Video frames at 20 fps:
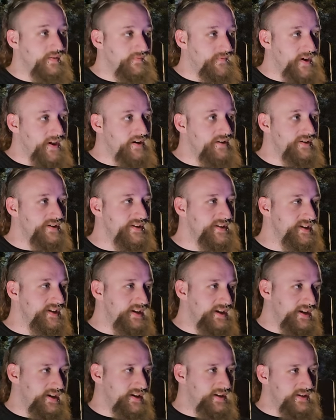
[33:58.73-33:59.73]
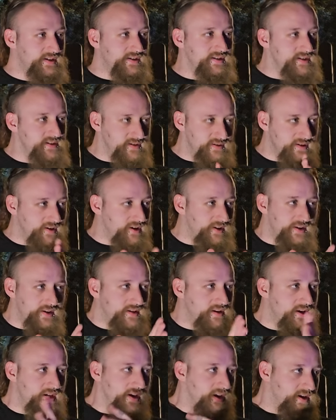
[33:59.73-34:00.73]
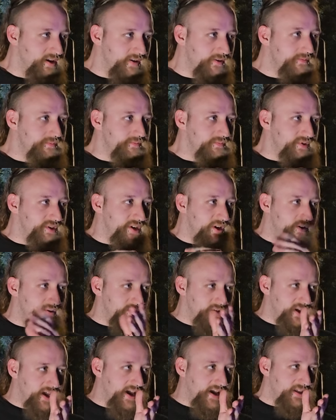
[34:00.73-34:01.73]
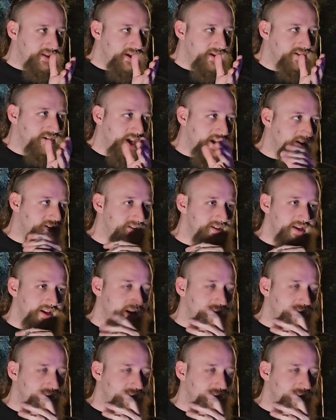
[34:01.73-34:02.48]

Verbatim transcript: confederacies, all the yeah. So yeah, they changed it.